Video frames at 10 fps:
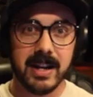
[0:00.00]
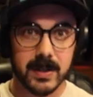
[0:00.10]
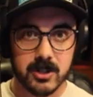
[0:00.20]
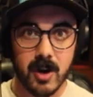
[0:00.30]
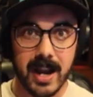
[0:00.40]
with
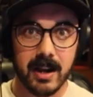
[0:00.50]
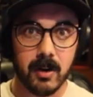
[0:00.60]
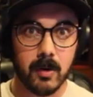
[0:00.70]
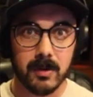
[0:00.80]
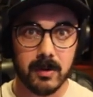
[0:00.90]

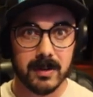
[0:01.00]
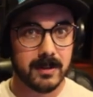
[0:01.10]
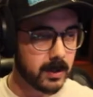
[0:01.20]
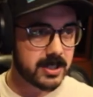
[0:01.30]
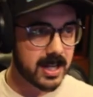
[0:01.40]
triangle
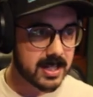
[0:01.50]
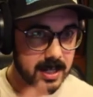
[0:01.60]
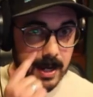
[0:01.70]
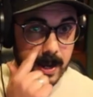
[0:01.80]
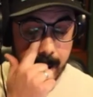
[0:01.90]
will
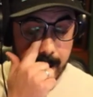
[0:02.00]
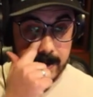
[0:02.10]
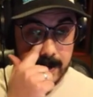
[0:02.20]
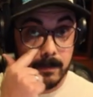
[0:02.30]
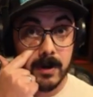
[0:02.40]
just
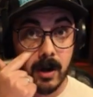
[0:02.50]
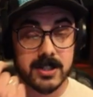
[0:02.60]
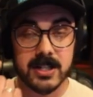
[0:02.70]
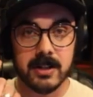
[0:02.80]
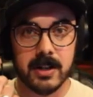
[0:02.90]
end up
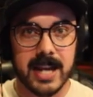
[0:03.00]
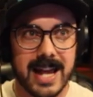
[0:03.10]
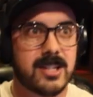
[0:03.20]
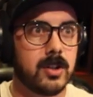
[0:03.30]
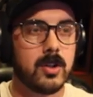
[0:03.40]
causing you to
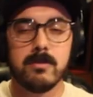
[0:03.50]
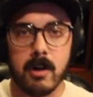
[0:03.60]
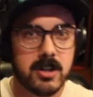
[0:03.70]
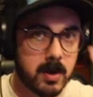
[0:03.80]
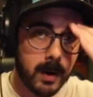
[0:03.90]
cast
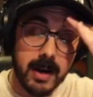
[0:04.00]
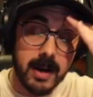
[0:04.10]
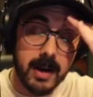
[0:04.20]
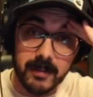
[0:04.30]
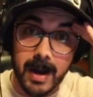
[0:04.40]
Lumos or
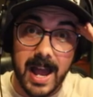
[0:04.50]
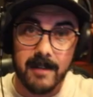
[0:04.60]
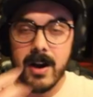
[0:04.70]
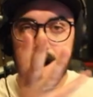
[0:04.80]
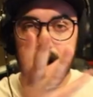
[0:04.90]
whatever you
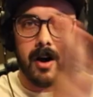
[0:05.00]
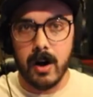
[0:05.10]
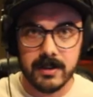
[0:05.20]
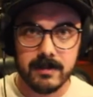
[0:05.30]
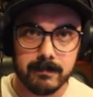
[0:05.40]
have
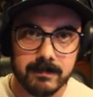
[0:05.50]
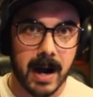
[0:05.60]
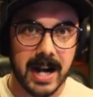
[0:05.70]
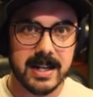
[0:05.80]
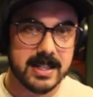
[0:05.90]
on
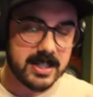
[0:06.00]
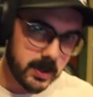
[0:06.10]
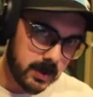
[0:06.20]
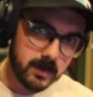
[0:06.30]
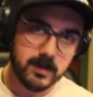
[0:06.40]

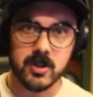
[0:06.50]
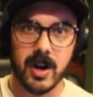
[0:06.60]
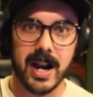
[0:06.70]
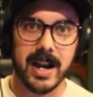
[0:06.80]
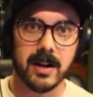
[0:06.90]
binded to
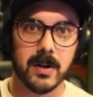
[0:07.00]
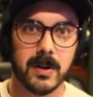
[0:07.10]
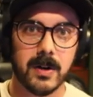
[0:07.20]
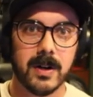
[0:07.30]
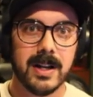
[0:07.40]

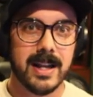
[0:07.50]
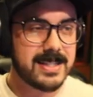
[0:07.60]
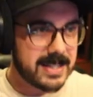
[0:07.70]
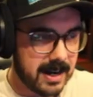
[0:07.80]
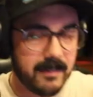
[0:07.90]
triangle
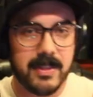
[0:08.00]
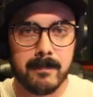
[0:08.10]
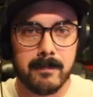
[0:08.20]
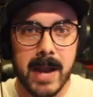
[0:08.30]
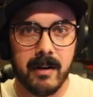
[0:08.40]
instead of
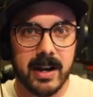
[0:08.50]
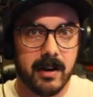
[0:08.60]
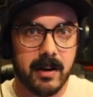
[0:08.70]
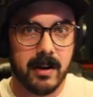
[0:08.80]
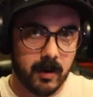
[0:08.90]
the
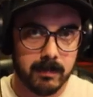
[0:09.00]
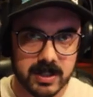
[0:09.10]
parry or the